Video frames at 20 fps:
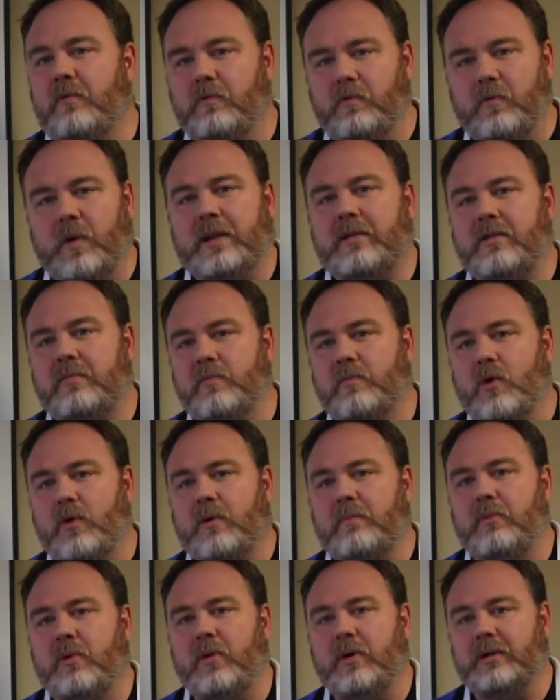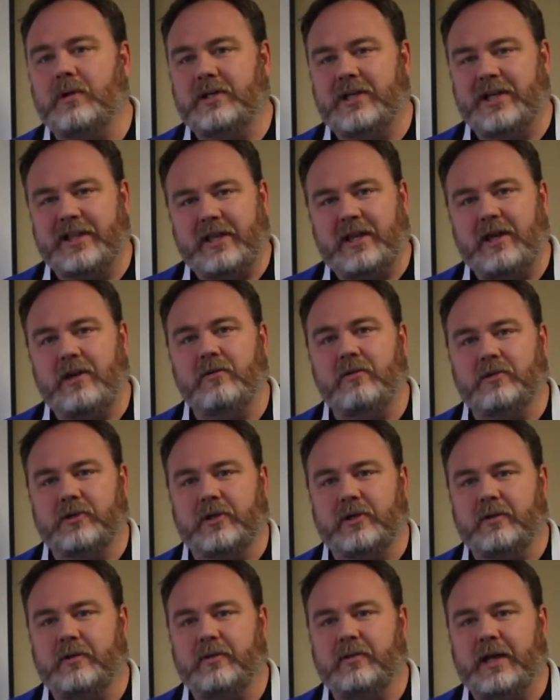what's more important to the
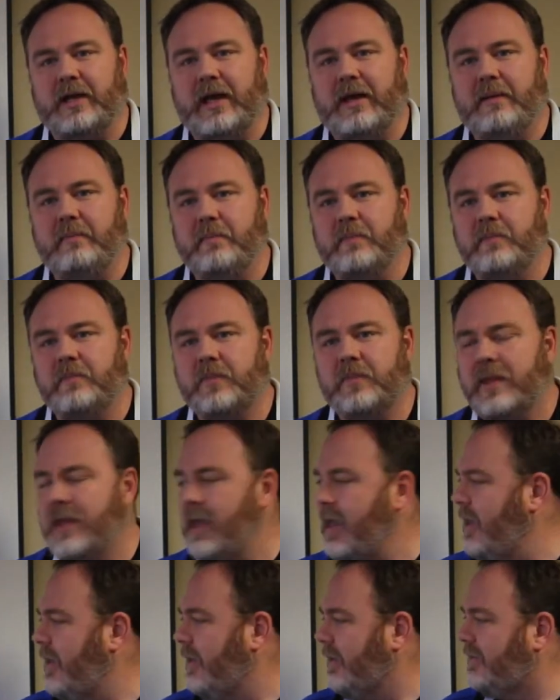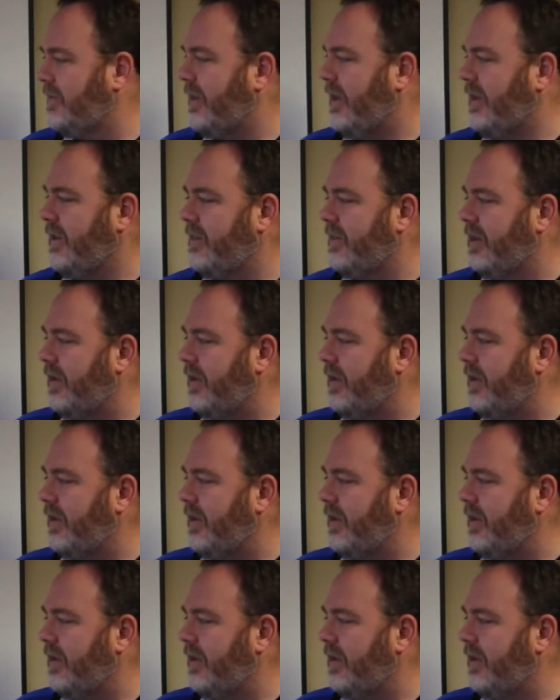user, okay? The second